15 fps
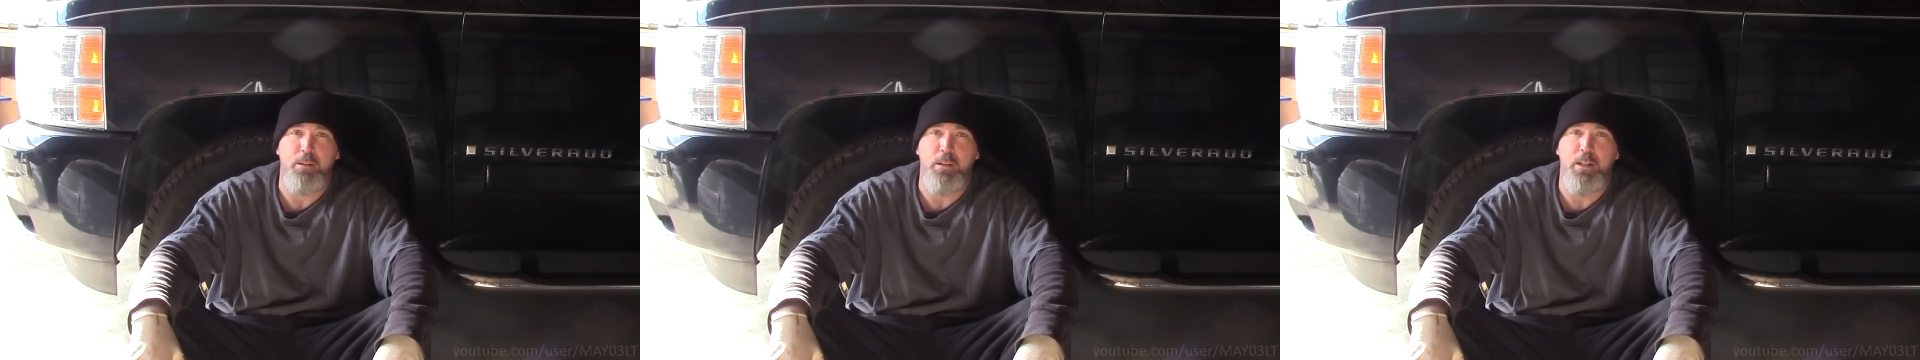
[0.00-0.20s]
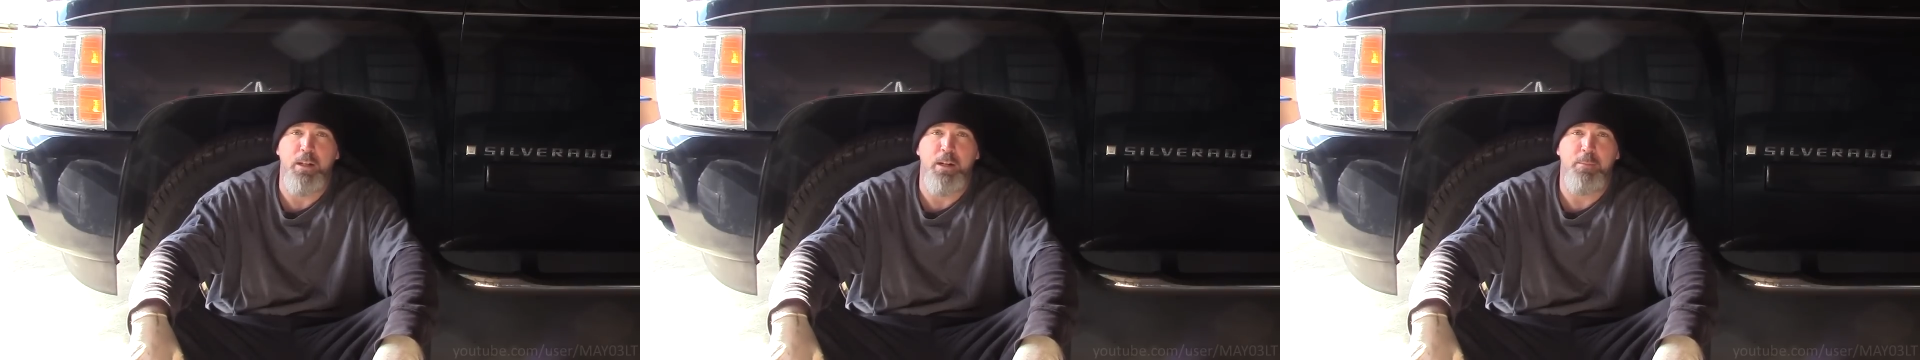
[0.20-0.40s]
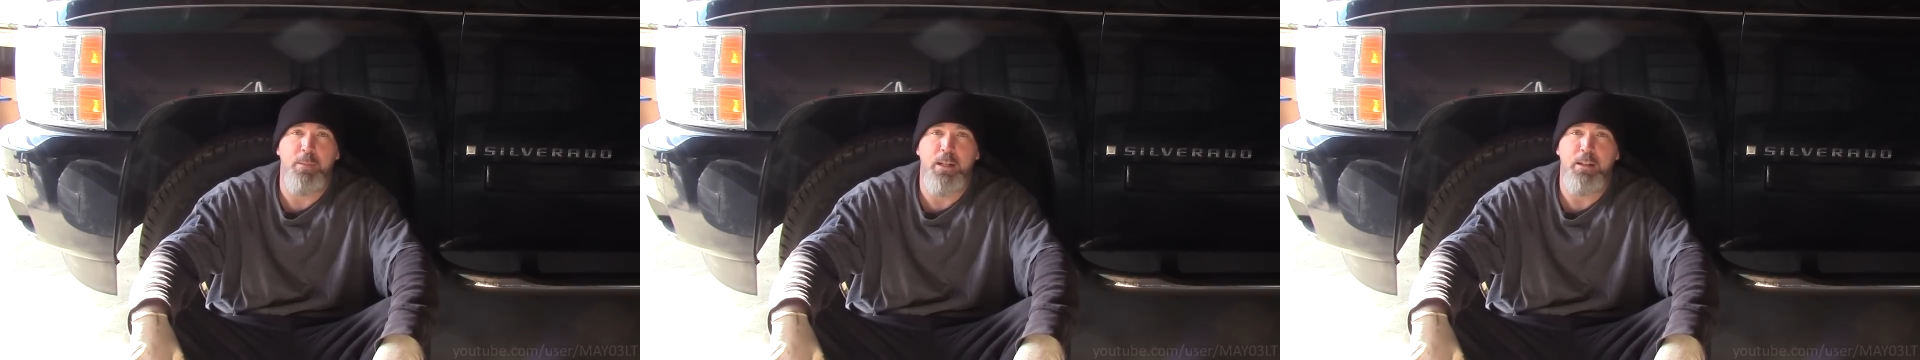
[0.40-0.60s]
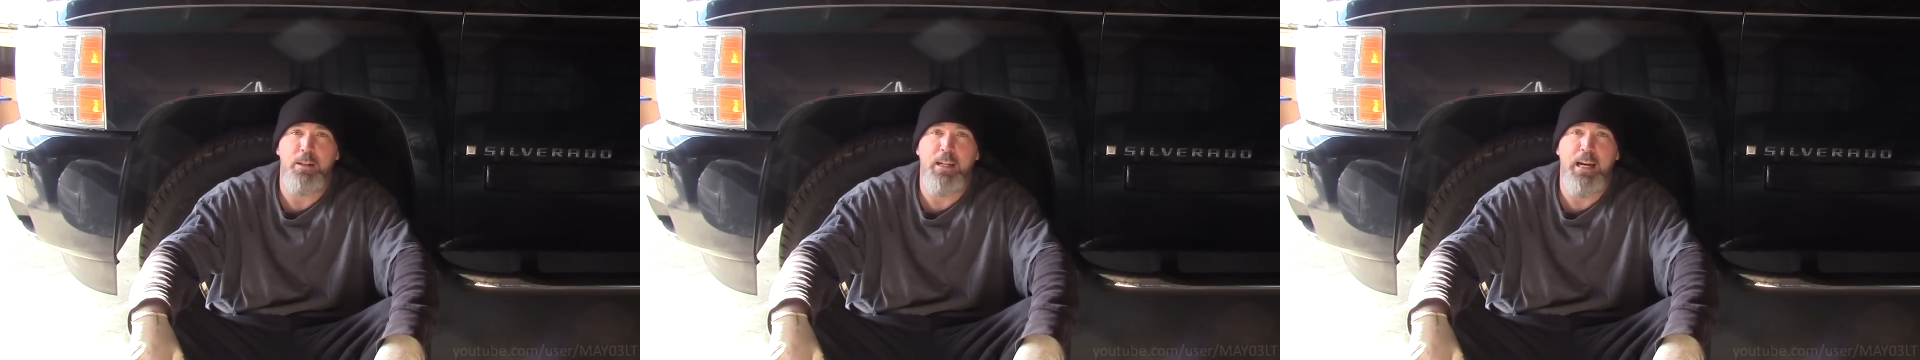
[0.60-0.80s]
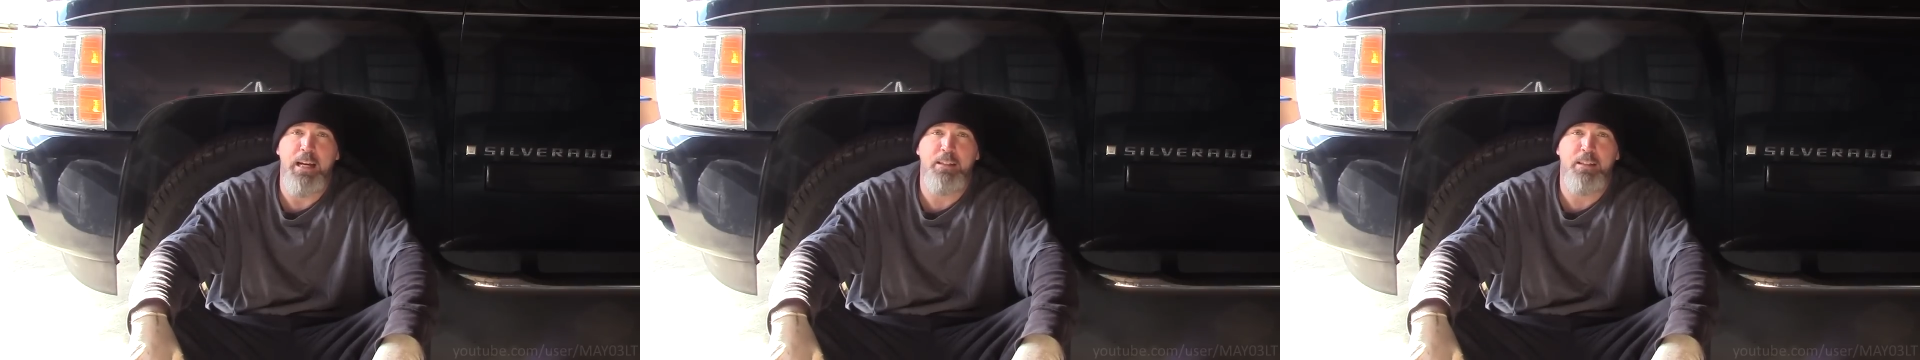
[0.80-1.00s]
You know what I mean? You
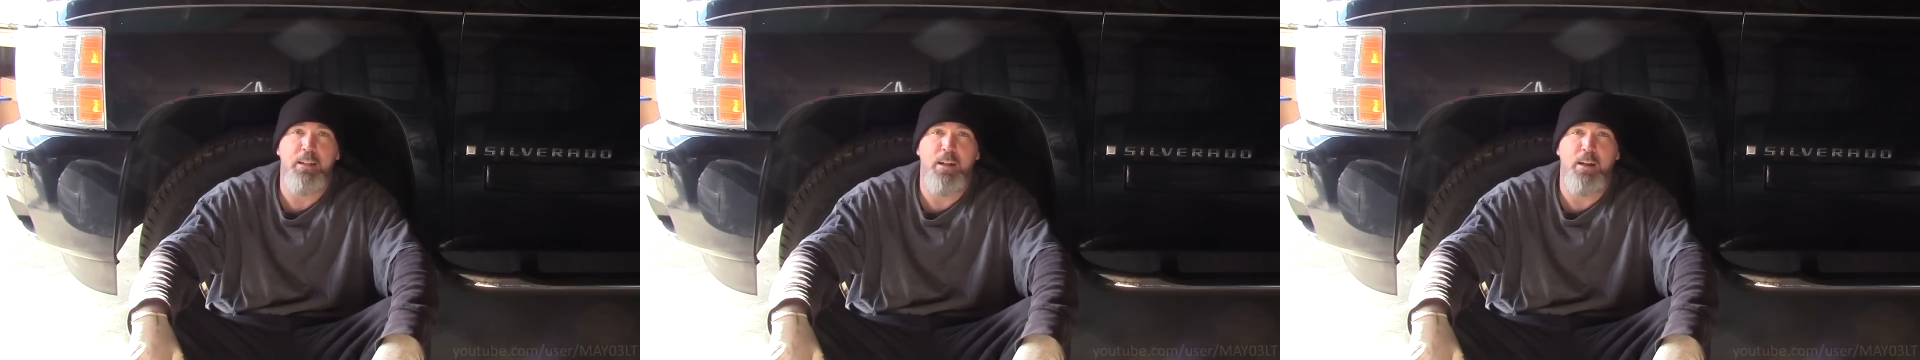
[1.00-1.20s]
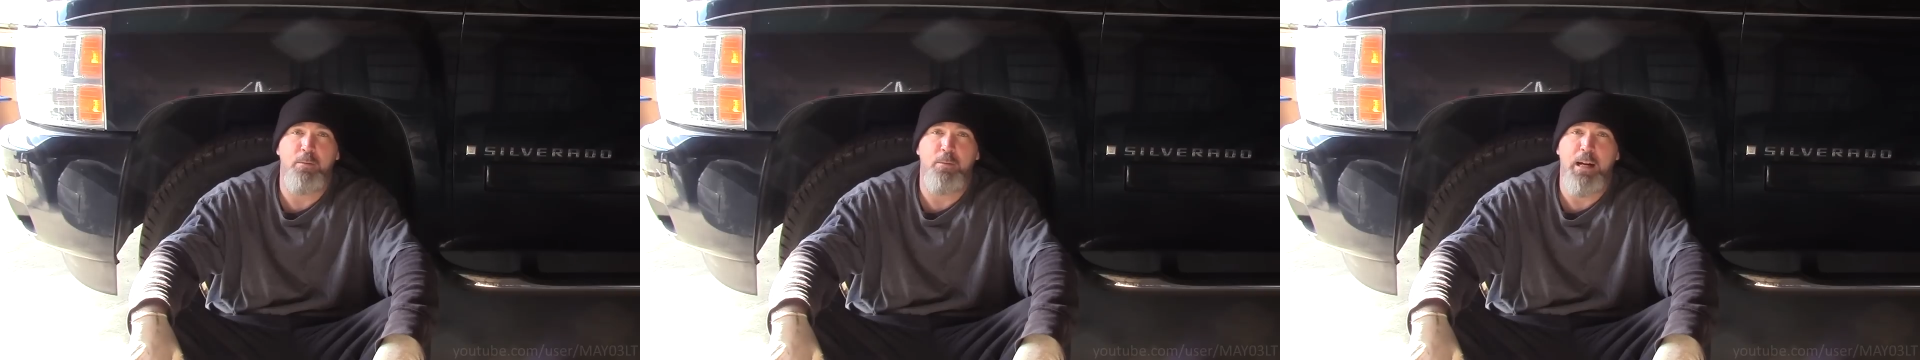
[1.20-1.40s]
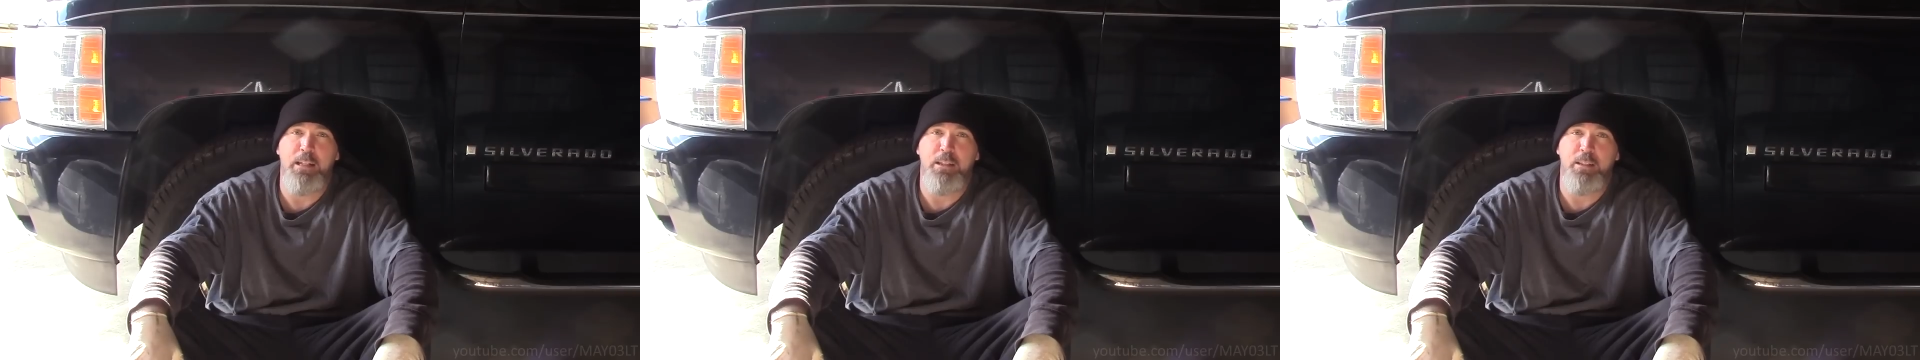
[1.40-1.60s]
guys can go watch